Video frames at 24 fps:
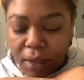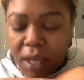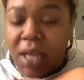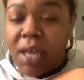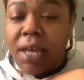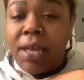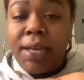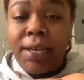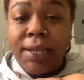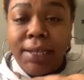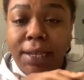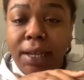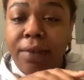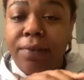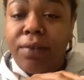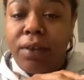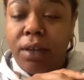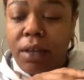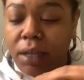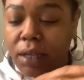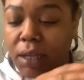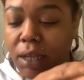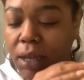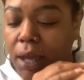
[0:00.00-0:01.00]

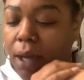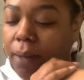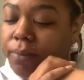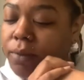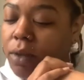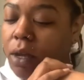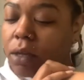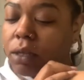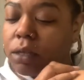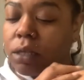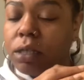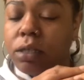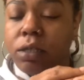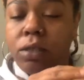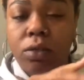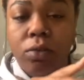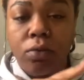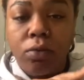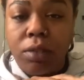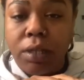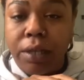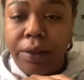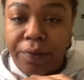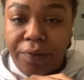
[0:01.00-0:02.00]
Definitely. I'm talking to two
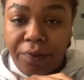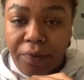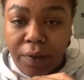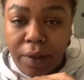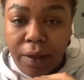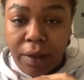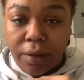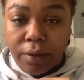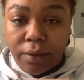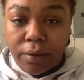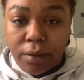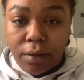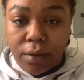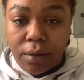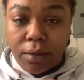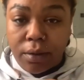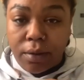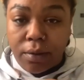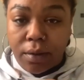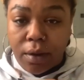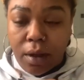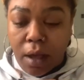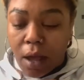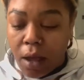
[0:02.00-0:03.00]
different
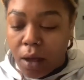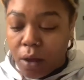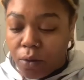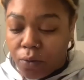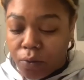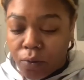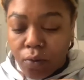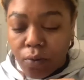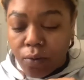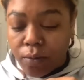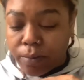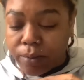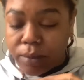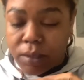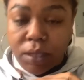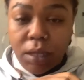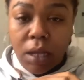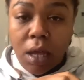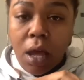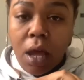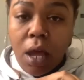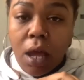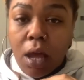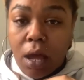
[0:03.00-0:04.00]
groups
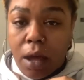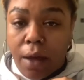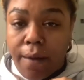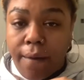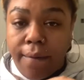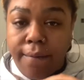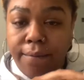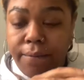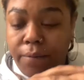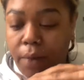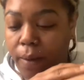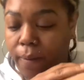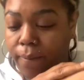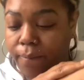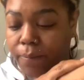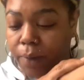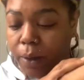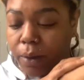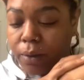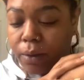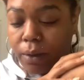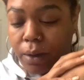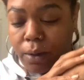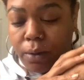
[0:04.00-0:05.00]
of
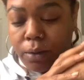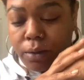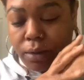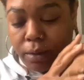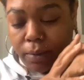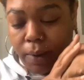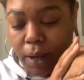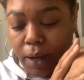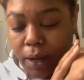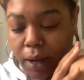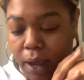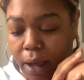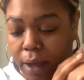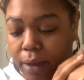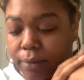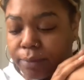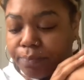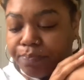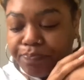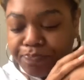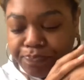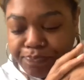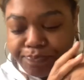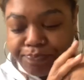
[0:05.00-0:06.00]
Virgos right now.
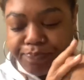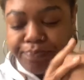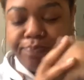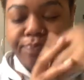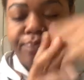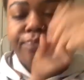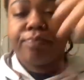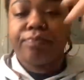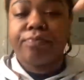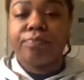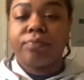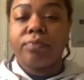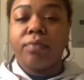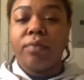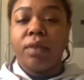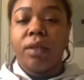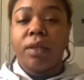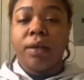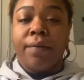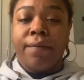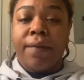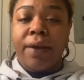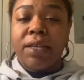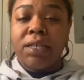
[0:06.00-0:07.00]

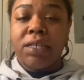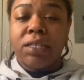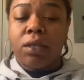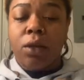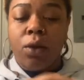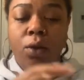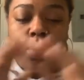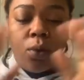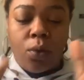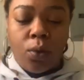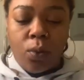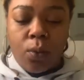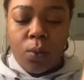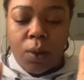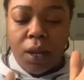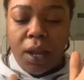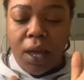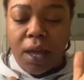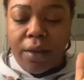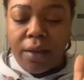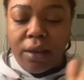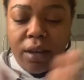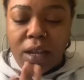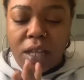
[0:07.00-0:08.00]
Alright, so when I
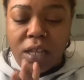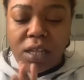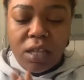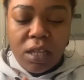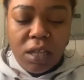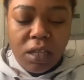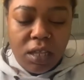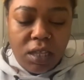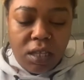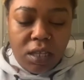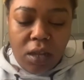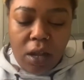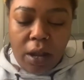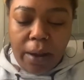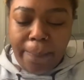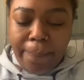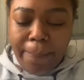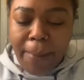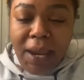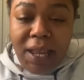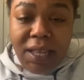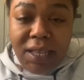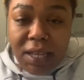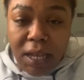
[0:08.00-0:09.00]
initially started
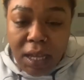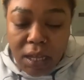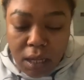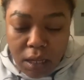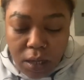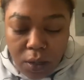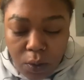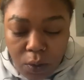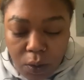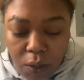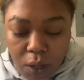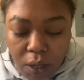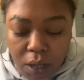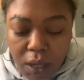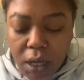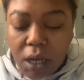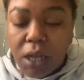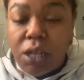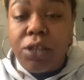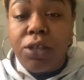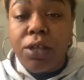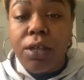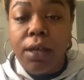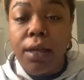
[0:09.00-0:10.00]
meditating on your
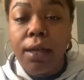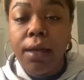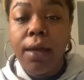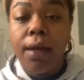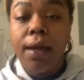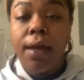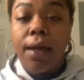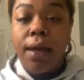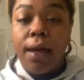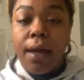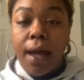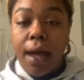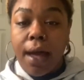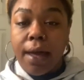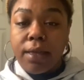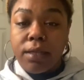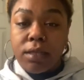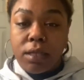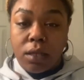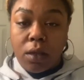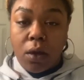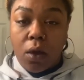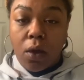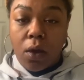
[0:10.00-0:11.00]
energy, I
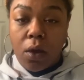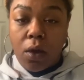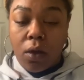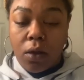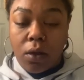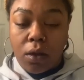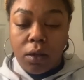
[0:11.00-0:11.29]
saw,